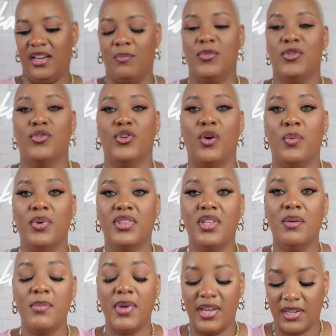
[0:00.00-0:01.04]
I'm going to start with
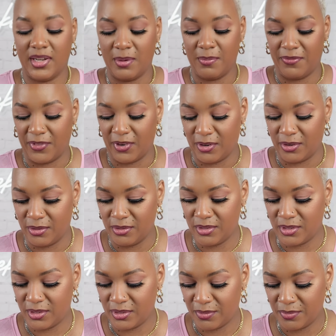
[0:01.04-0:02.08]
the makeup
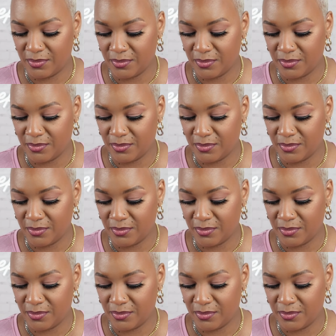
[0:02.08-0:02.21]
first.